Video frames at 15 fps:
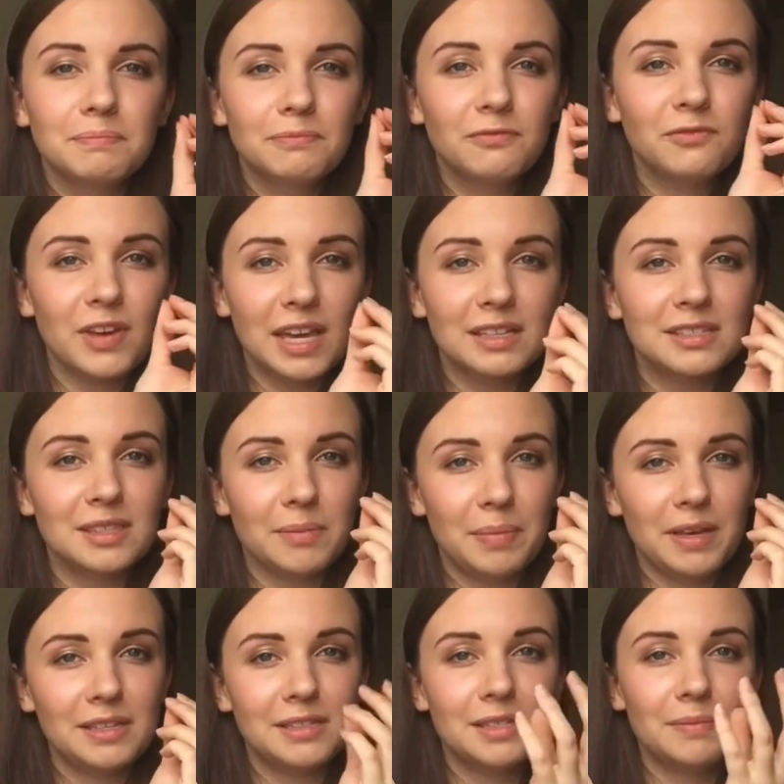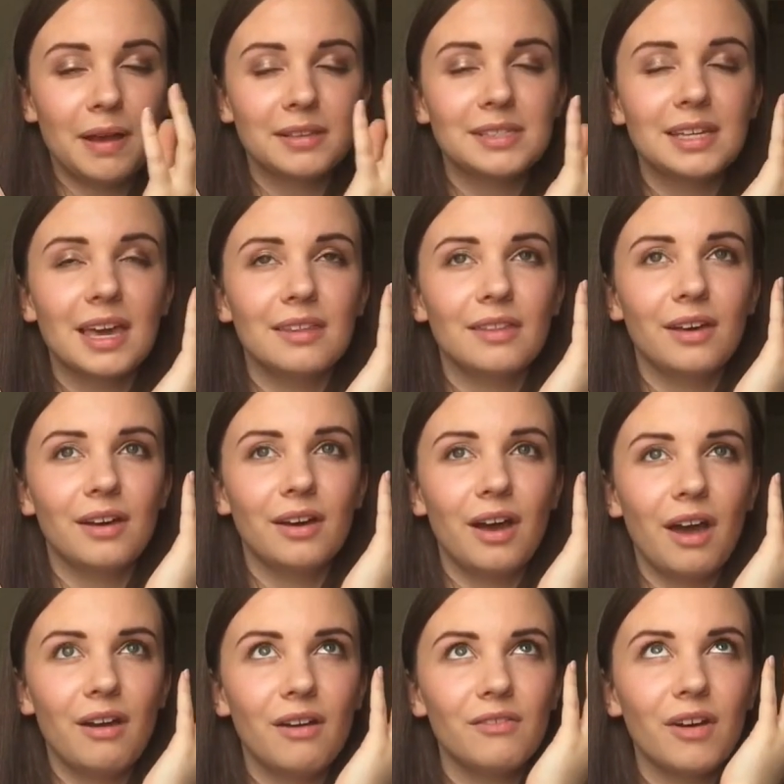fixed the pieces back together
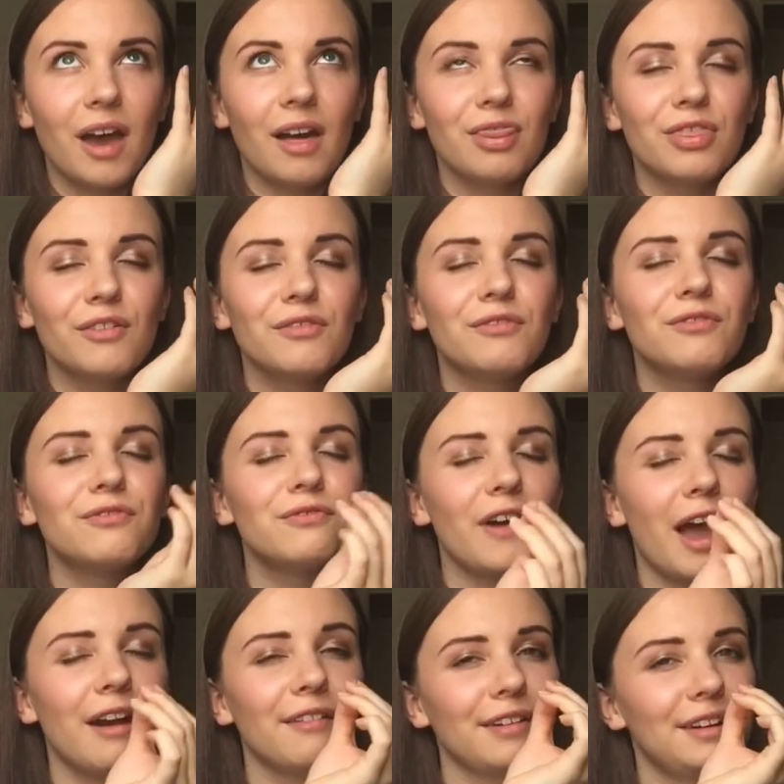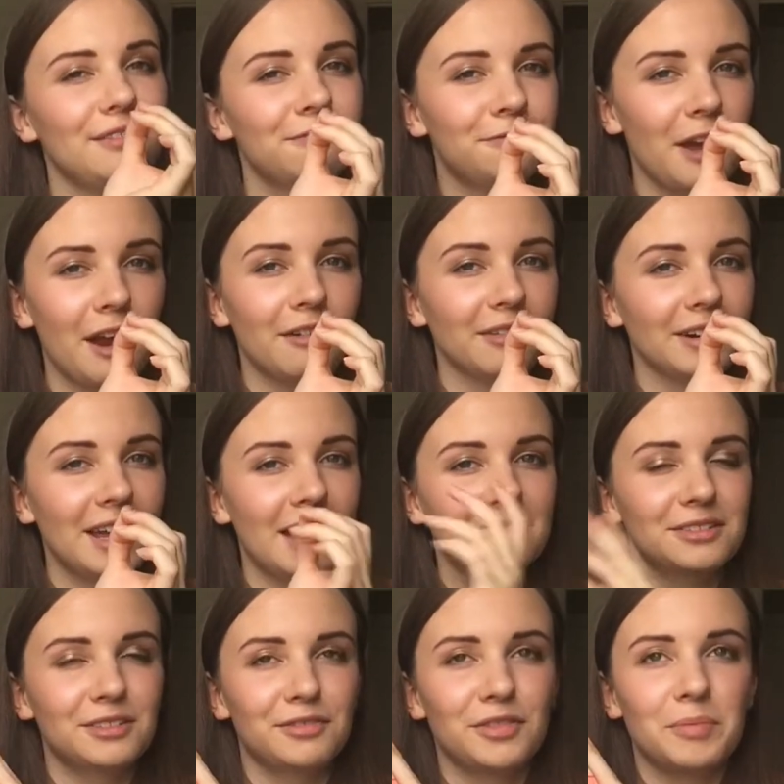at the very, very
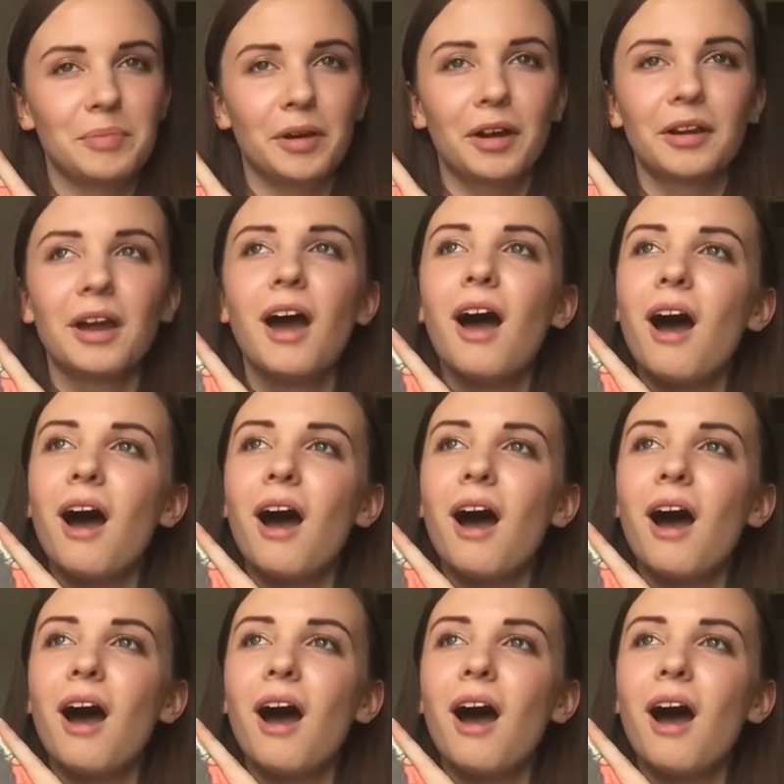end of the book.